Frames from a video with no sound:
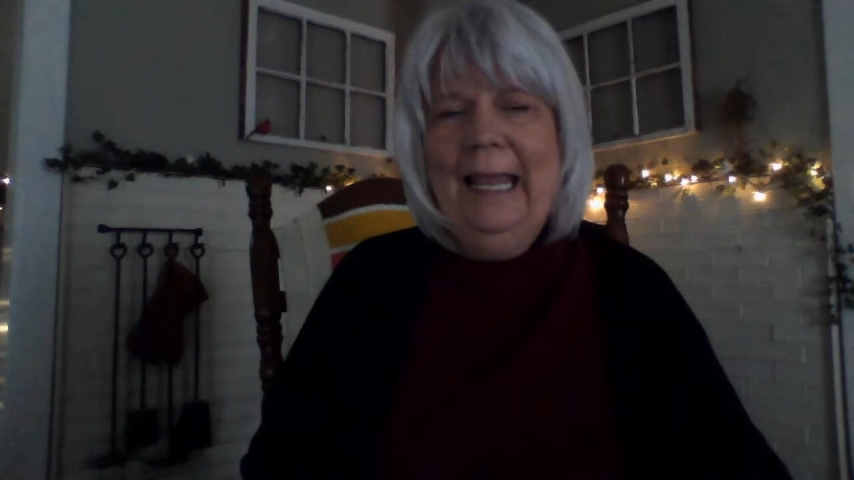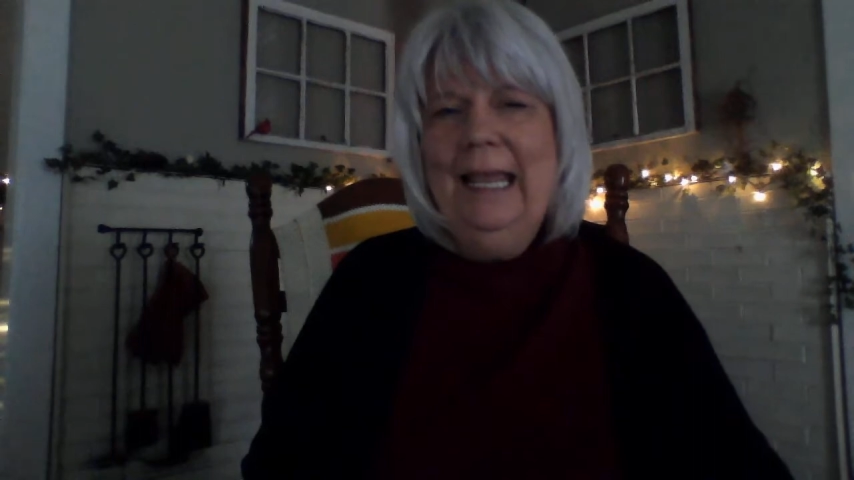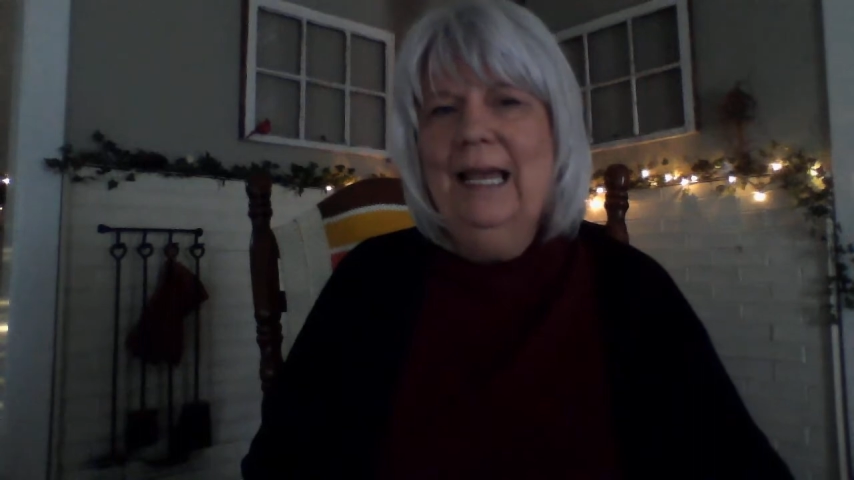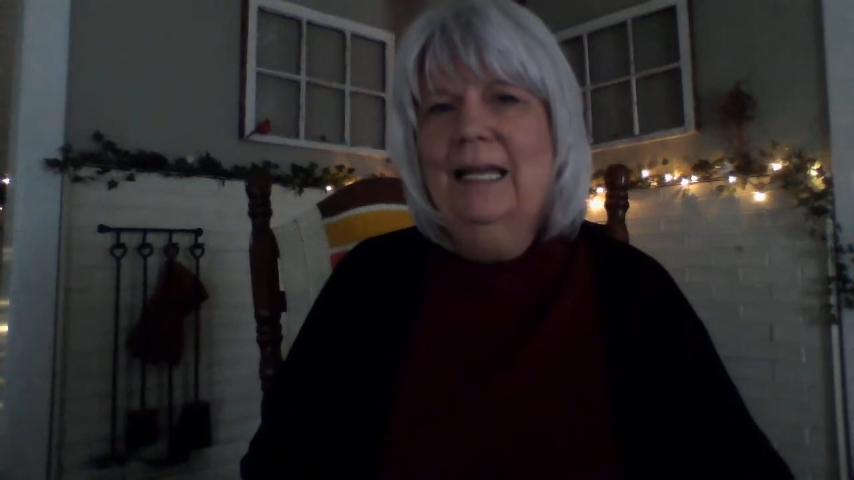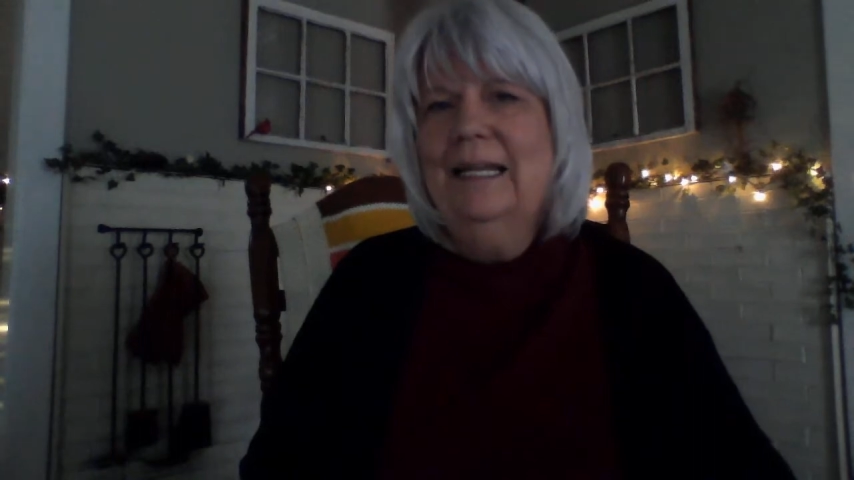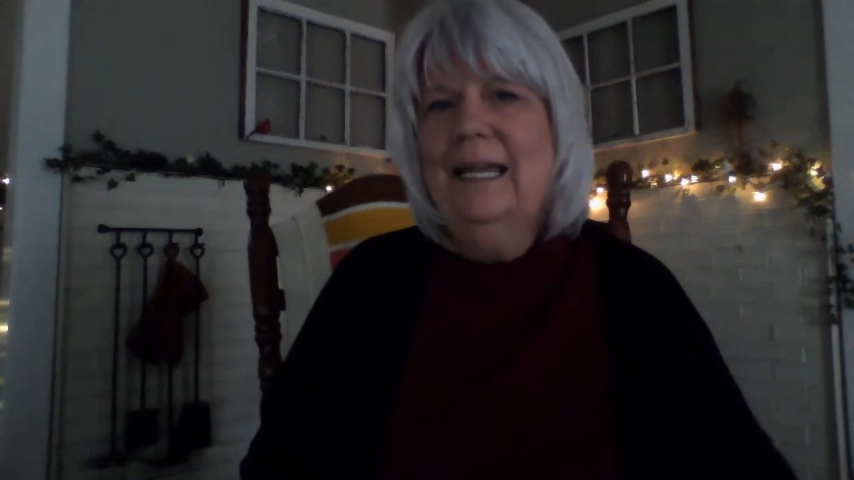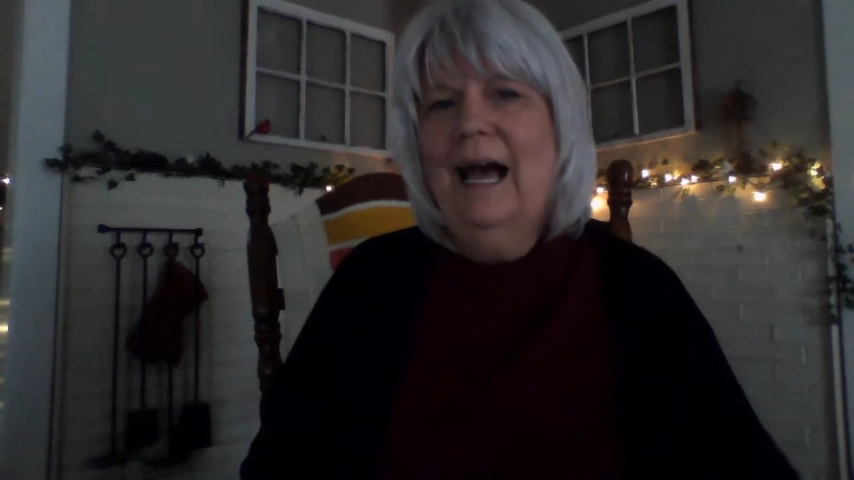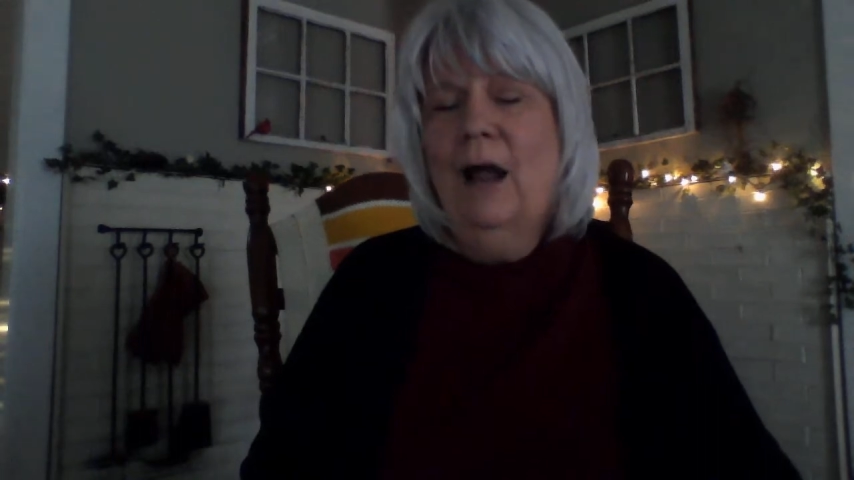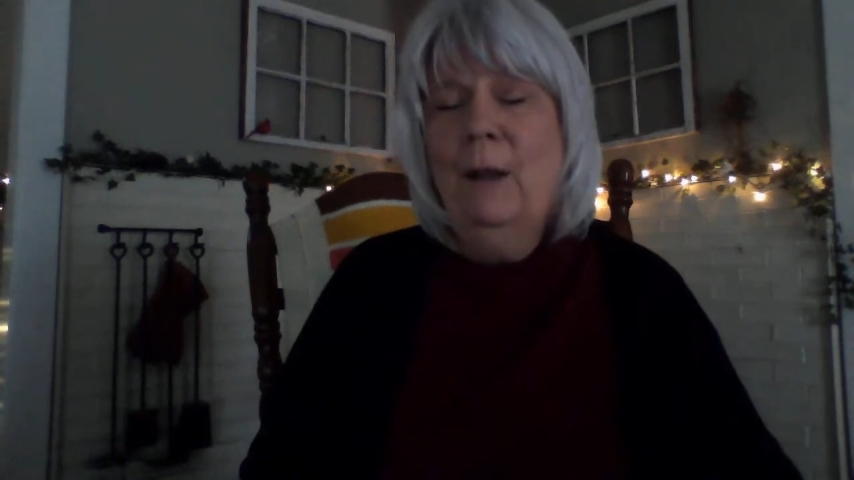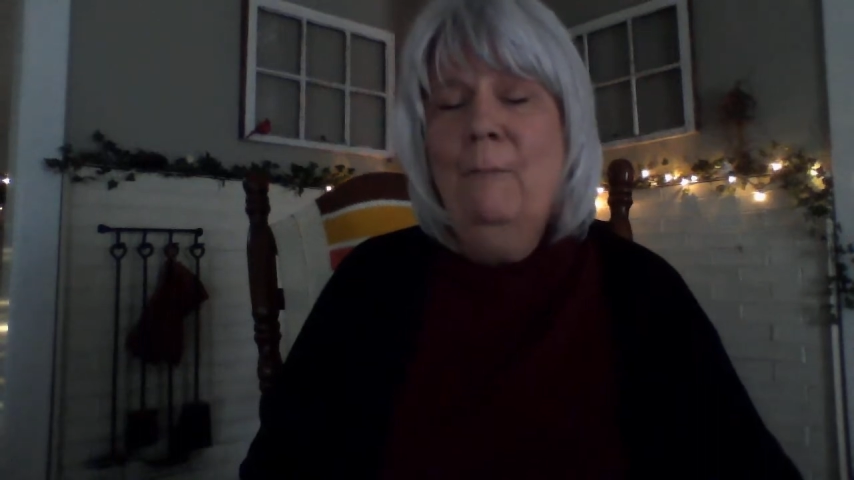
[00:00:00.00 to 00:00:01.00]
And
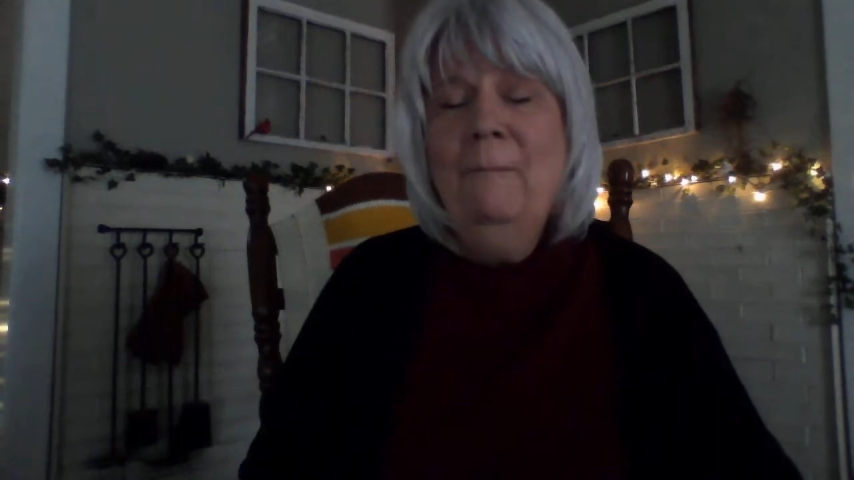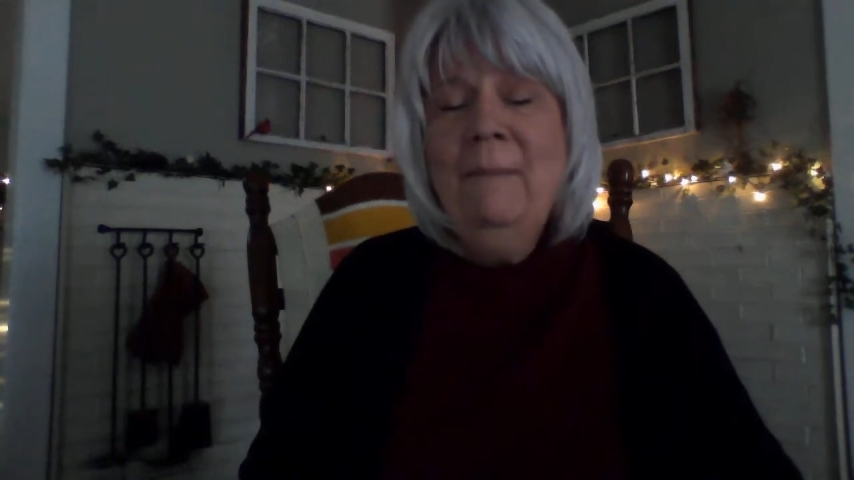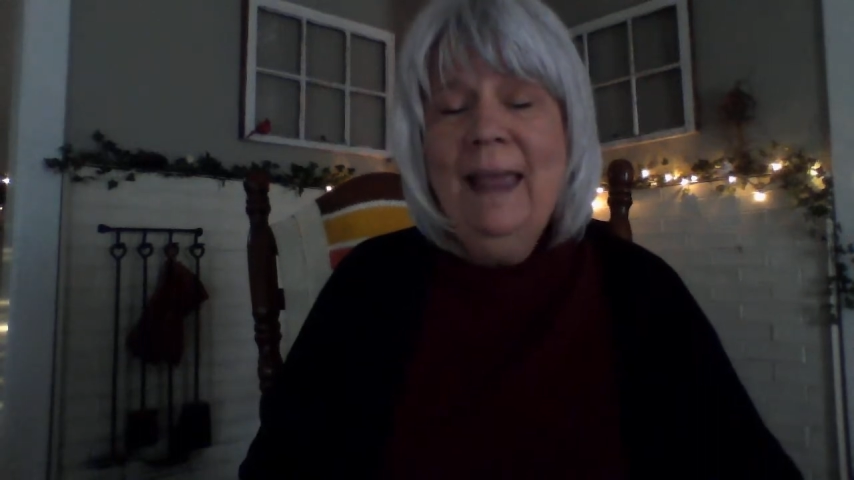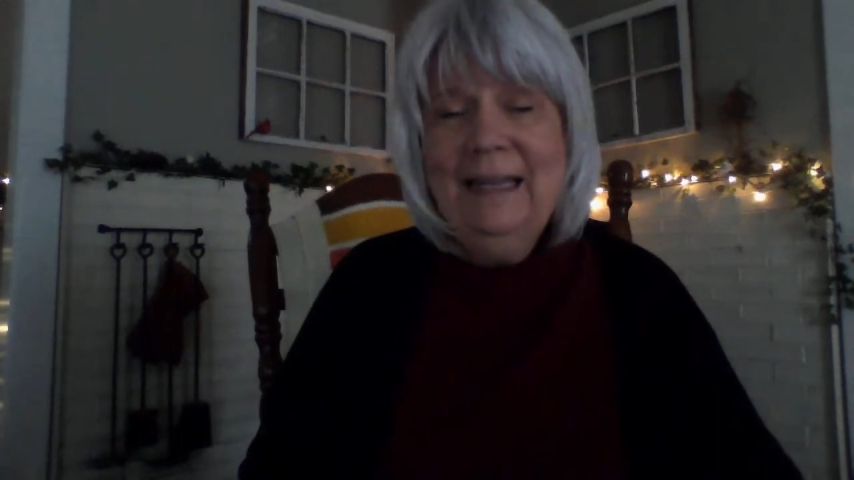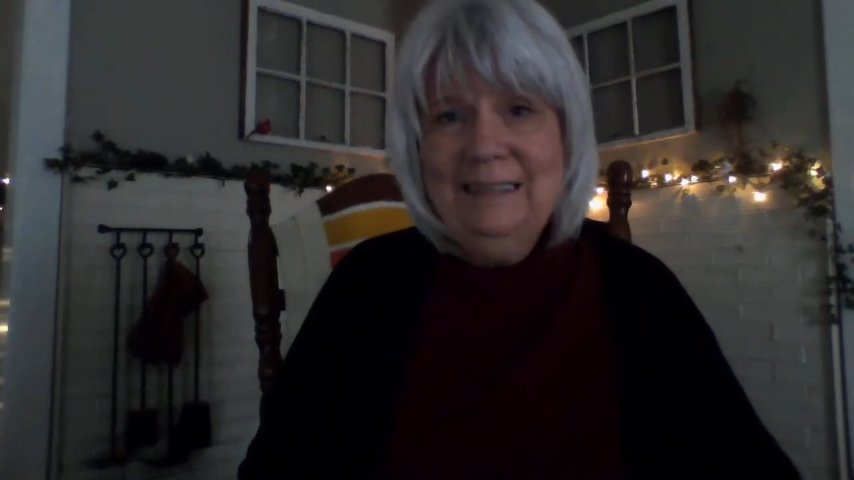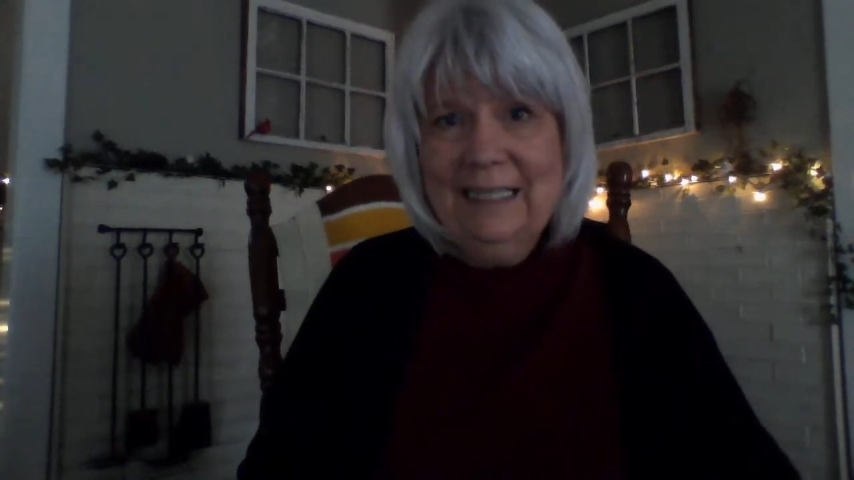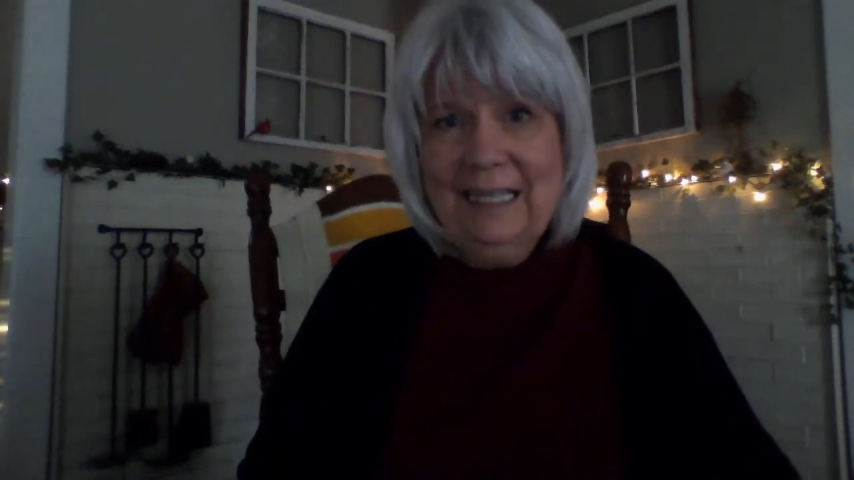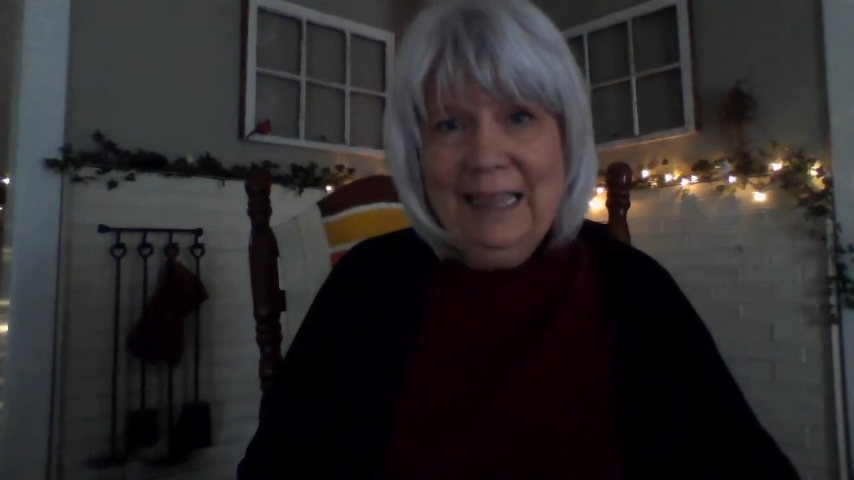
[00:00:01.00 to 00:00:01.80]
an amazing